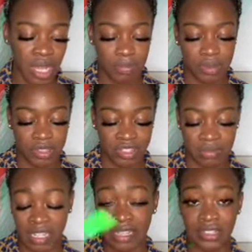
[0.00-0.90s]
put
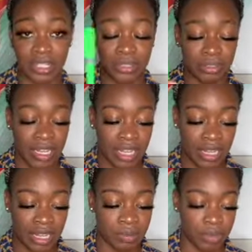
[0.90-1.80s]
something else in
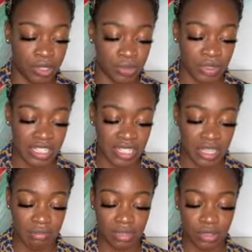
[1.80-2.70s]
green, put the reasoning
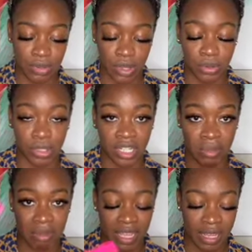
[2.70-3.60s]
in blue, the holding in
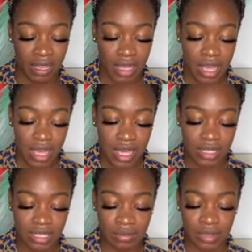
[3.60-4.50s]
pink,
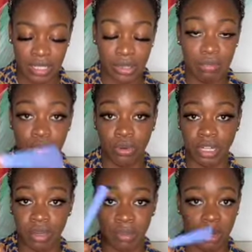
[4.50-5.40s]
something a little
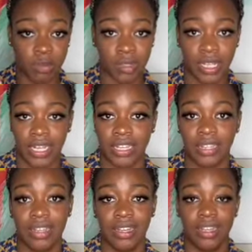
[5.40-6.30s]
important in purple. Like,
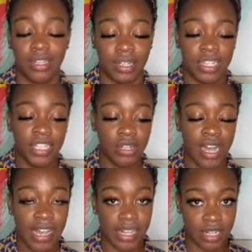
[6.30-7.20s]
get your
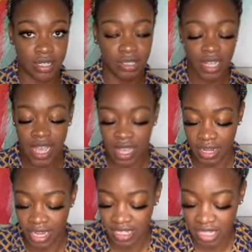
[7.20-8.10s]
highlighters. And
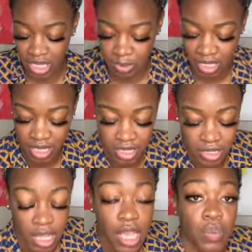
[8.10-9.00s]
it sucks
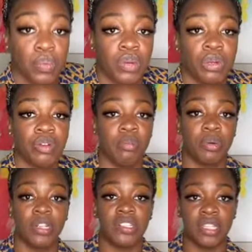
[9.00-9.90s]
because when we were in
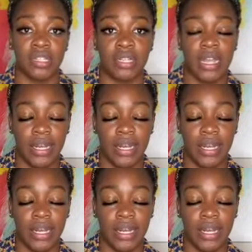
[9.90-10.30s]
person,